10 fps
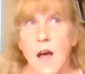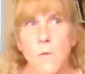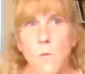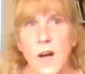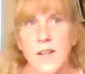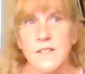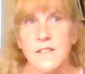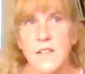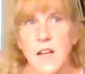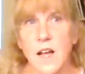
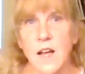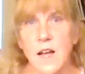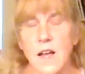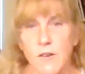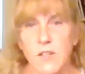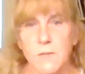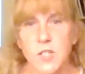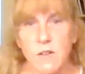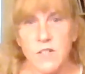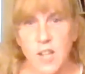was the Christmas
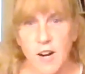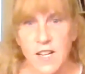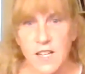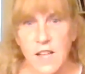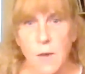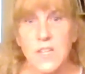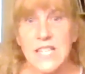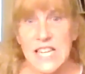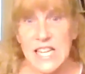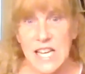show started. They were
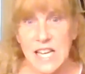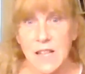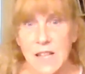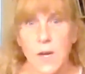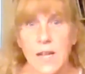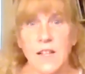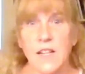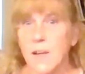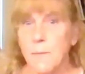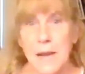teeny. They were in the
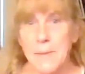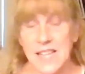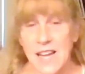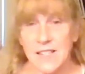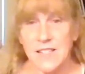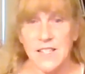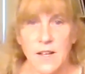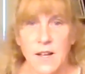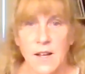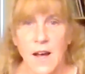little baby dance,
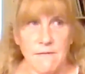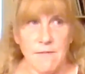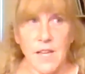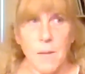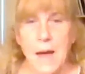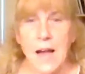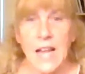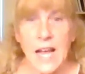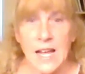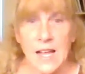little
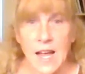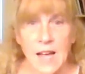ballet.